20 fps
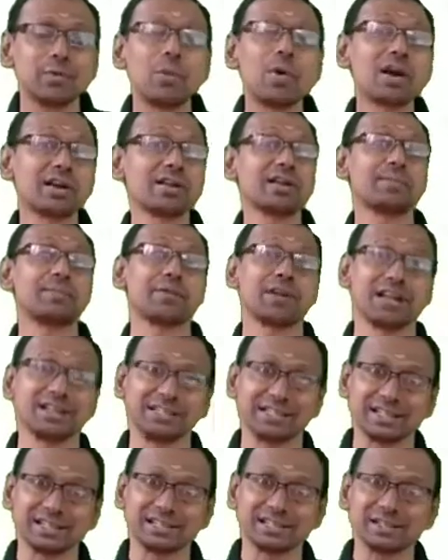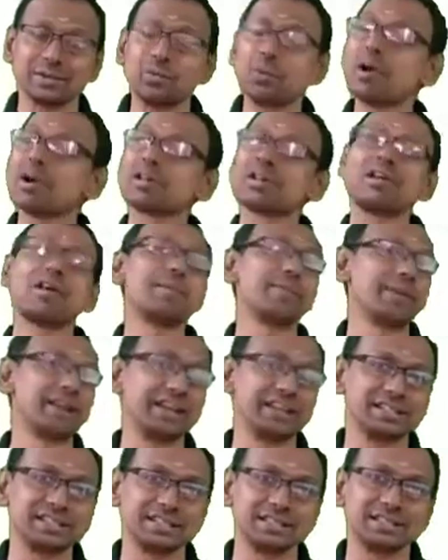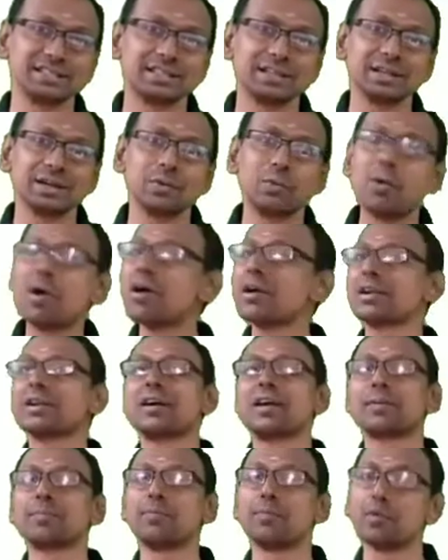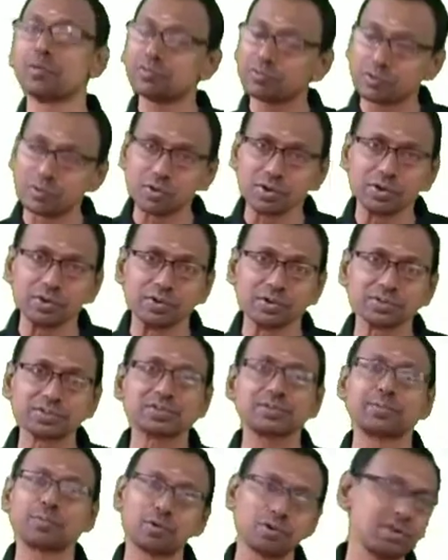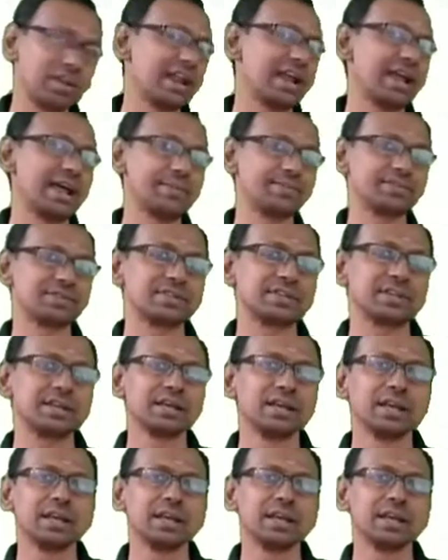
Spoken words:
What are projects? What are operations? What are portfolios, programs?